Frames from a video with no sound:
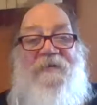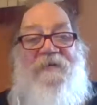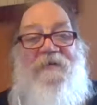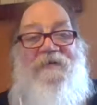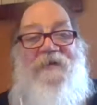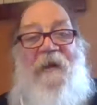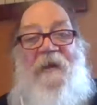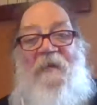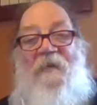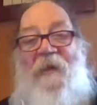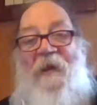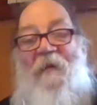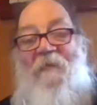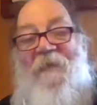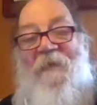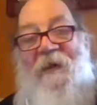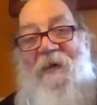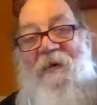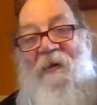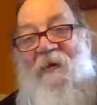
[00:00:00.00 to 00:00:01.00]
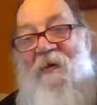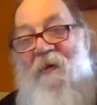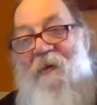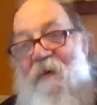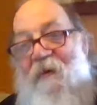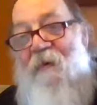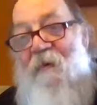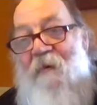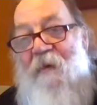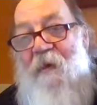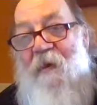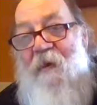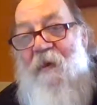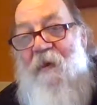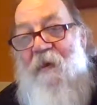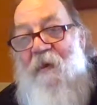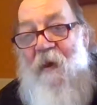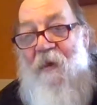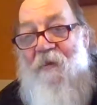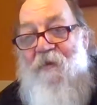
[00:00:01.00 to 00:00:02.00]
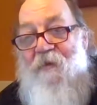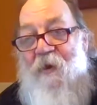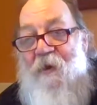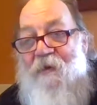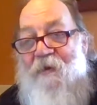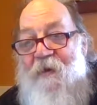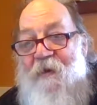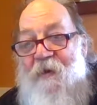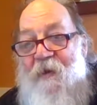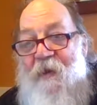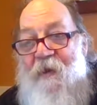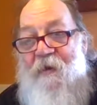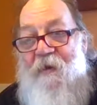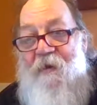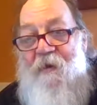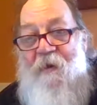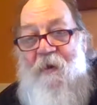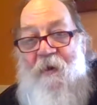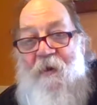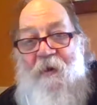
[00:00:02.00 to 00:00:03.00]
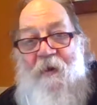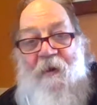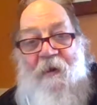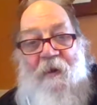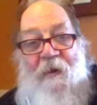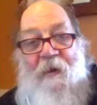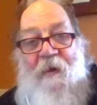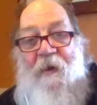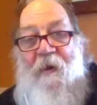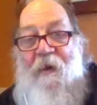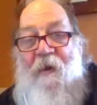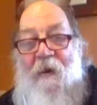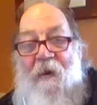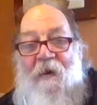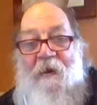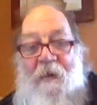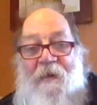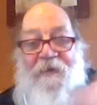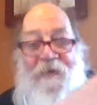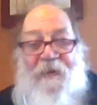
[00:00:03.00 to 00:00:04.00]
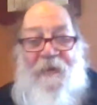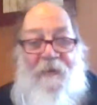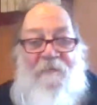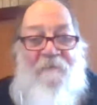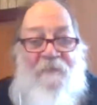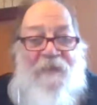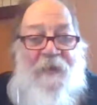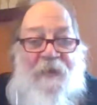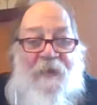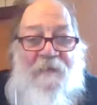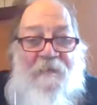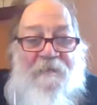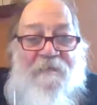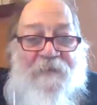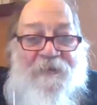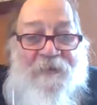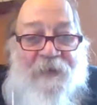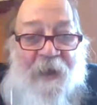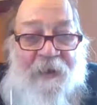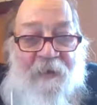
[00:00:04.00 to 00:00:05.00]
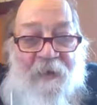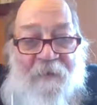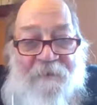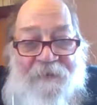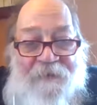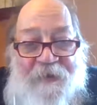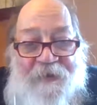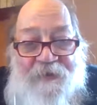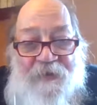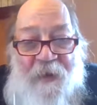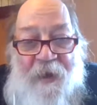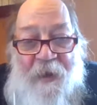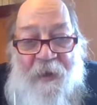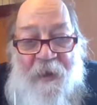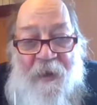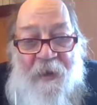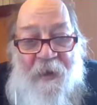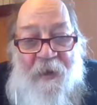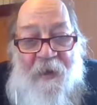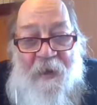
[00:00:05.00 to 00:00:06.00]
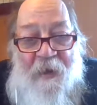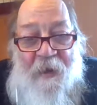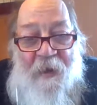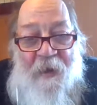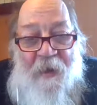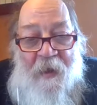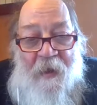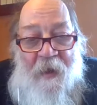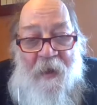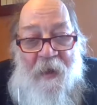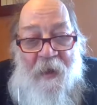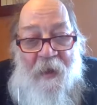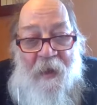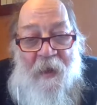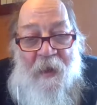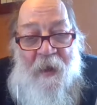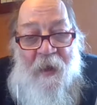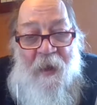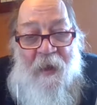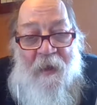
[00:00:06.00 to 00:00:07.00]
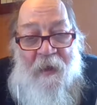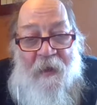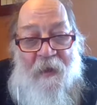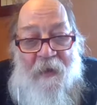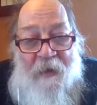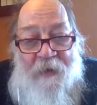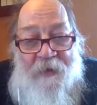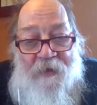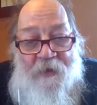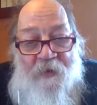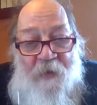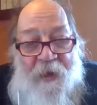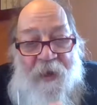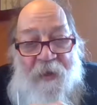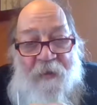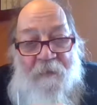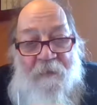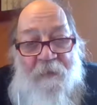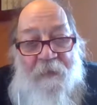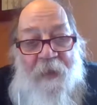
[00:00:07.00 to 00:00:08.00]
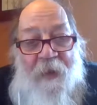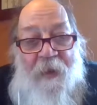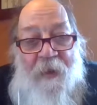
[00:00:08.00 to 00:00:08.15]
You stay well, be good. I'll talk to you later. Let's see. I'll sign off this way. End stream.